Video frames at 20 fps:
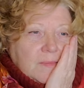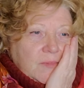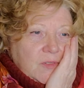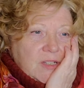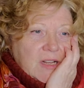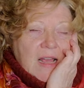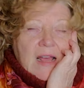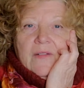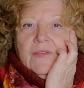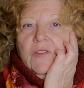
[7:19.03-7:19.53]

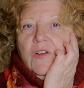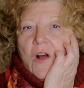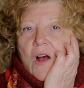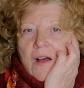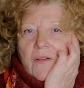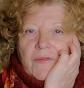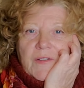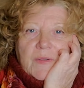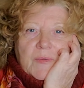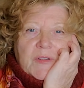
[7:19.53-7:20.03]
to have
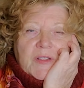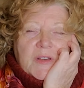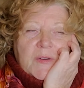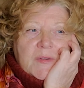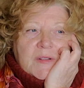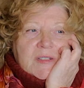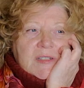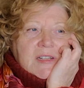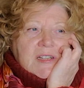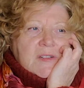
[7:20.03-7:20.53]
coffee with you
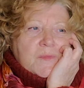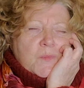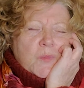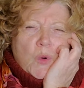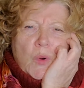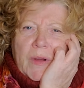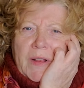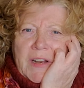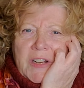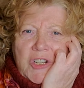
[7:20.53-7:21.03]
and says,
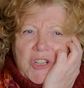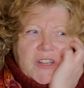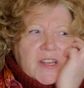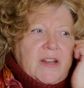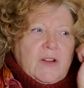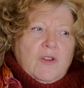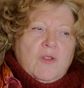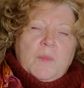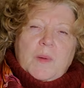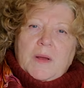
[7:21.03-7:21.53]
boy, did you
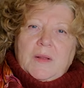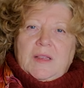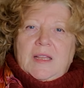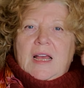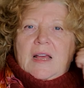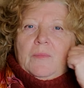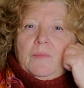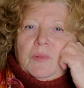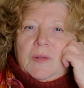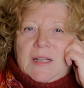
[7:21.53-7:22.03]
hear about
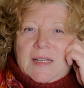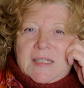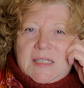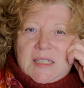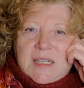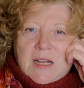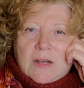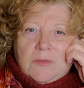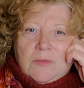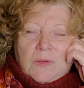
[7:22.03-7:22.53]
that place
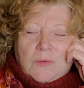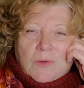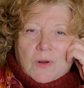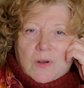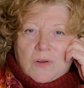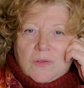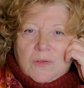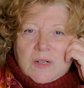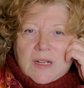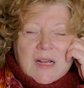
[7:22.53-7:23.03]
down the
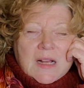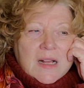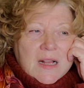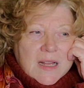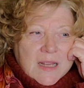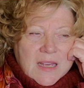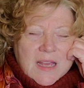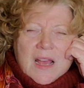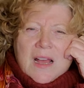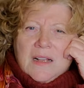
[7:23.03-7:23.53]
road?
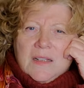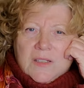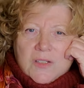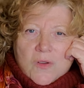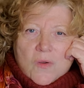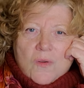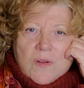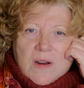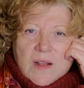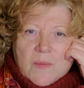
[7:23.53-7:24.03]
Yeah, it's
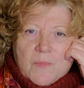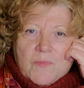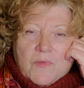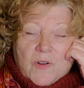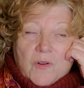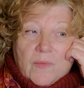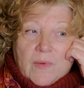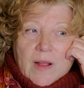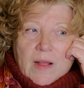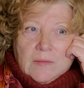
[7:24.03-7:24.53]
going up
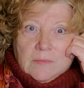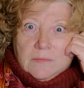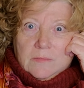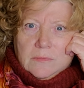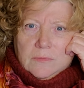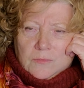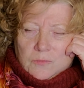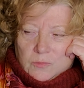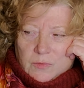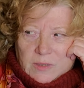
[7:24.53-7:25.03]
for rent.
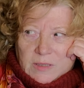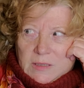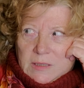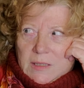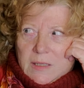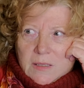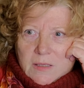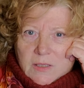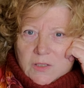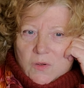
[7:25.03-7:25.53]
Oh,
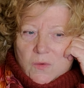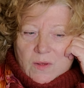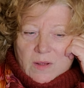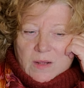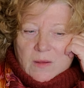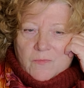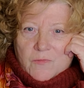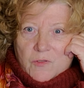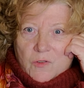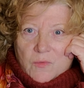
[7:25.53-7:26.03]
really? It's going
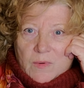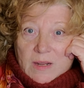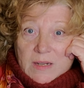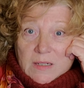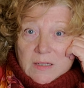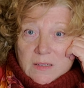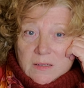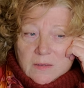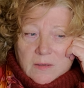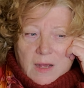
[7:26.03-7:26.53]
up for
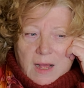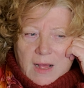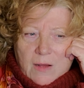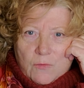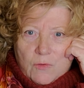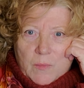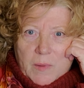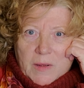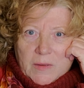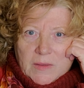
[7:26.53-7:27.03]
rent?
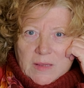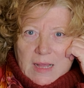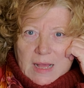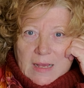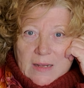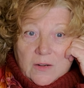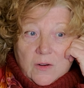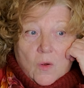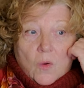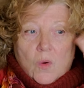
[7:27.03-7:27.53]
How about
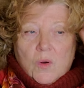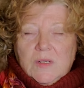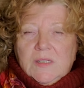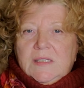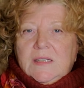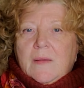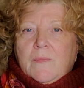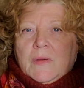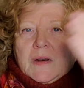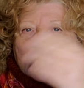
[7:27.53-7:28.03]
that? Or
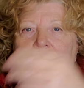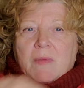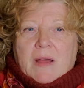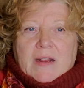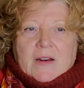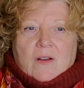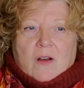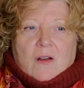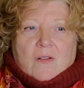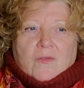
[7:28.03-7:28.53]
somebody
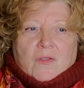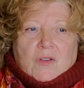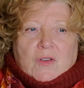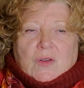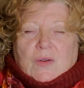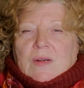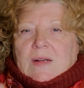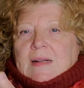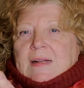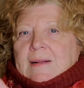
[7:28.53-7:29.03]
might offer
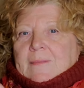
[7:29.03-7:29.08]
you